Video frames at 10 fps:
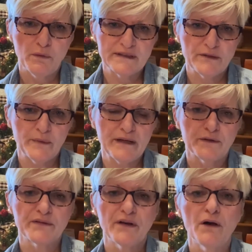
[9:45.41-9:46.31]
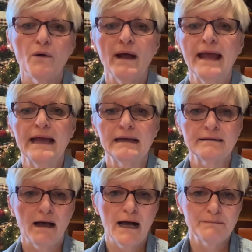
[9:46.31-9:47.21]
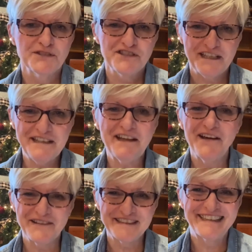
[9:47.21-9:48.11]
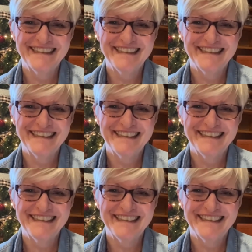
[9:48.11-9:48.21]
once a week or so, and um, she knows.